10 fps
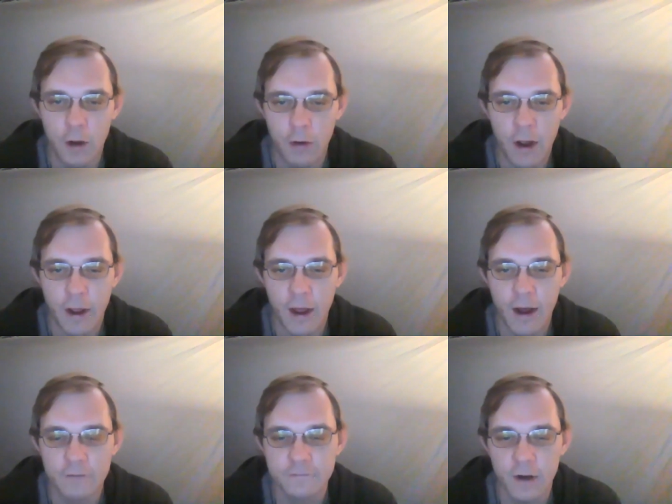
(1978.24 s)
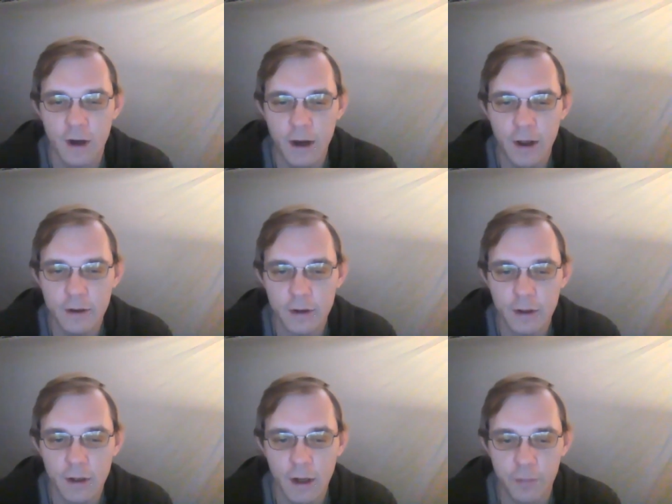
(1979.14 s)
I have not.
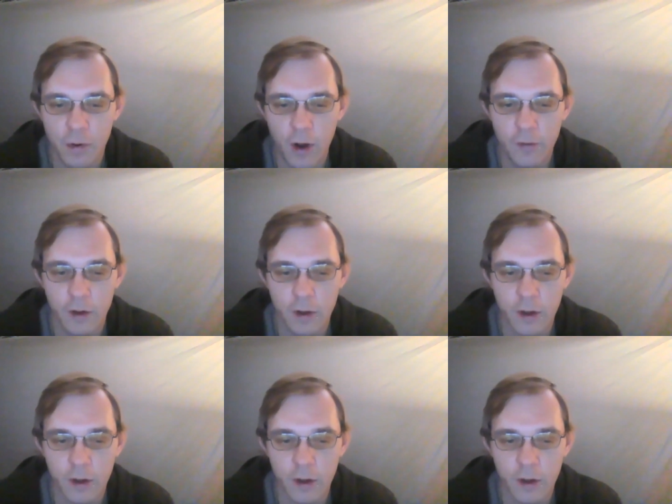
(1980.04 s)
And I probably